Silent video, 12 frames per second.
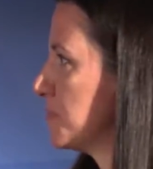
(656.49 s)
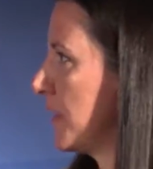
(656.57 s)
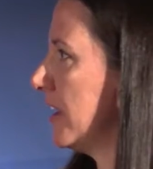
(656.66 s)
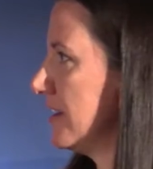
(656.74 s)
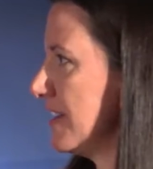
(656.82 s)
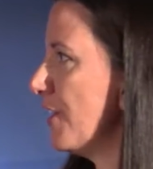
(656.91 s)

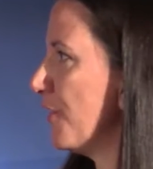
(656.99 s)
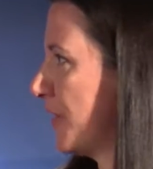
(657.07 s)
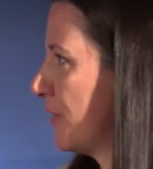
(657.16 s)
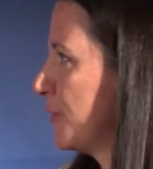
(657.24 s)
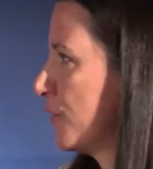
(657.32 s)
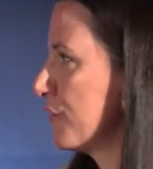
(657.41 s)
But
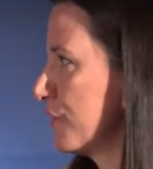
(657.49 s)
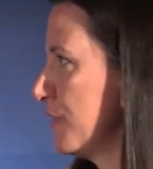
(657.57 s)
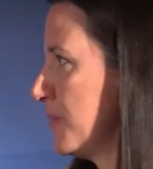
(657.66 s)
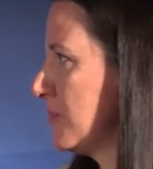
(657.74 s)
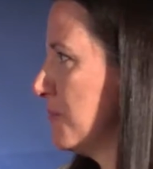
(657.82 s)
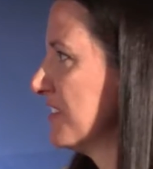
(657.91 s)
those are the
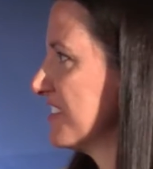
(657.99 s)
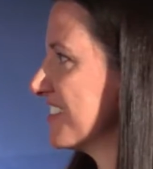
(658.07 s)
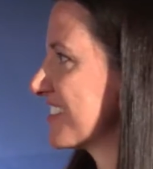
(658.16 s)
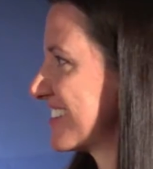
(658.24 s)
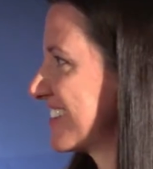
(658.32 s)
big misses.